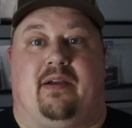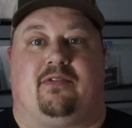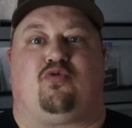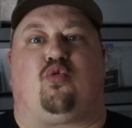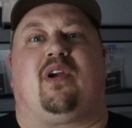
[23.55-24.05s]
I
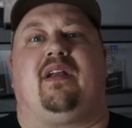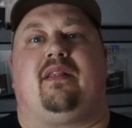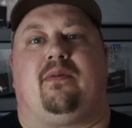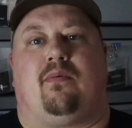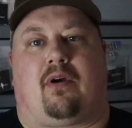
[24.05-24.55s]
was
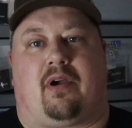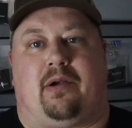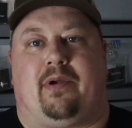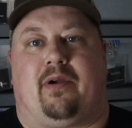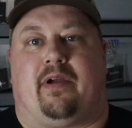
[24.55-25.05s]
really
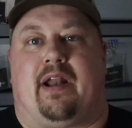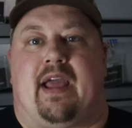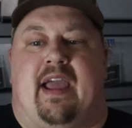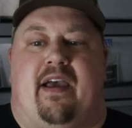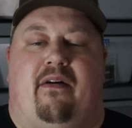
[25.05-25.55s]
worried we were going to
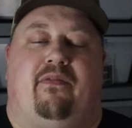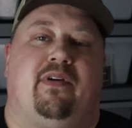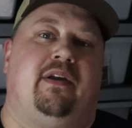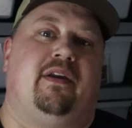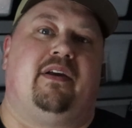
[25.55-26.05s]
have
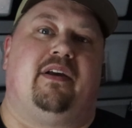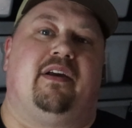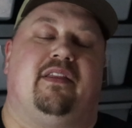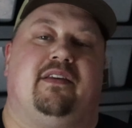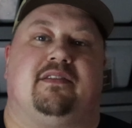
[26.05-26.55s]

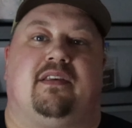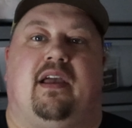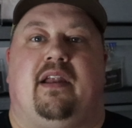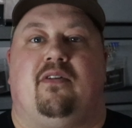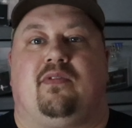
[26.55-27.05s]
these
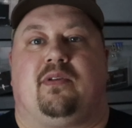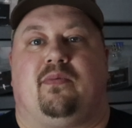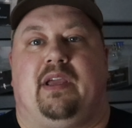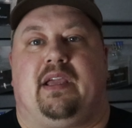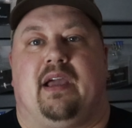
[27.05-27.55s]
laid over the
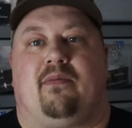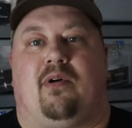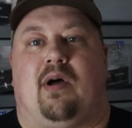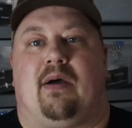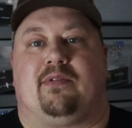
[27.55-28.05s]
weekend
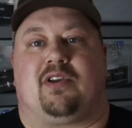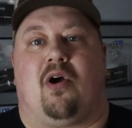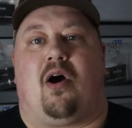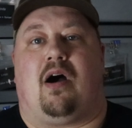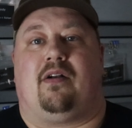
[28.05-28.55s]
while I was
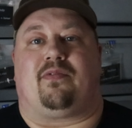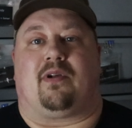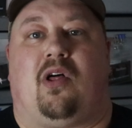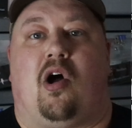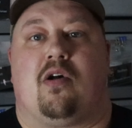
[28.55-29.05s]
gone for
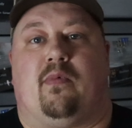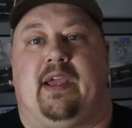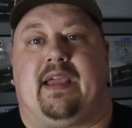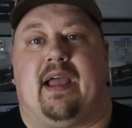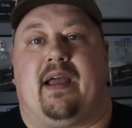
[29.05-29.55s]
a long
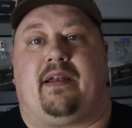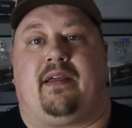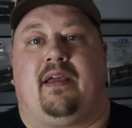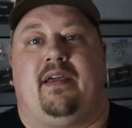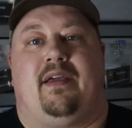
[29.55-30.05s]

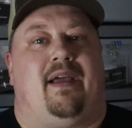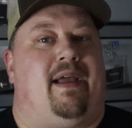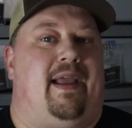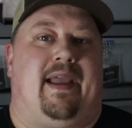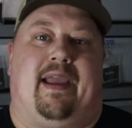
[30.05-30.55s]
weekend
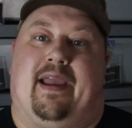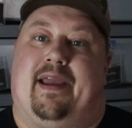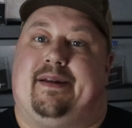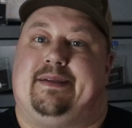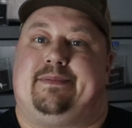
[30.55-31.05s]

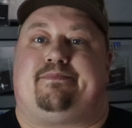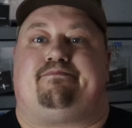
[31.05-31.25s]
and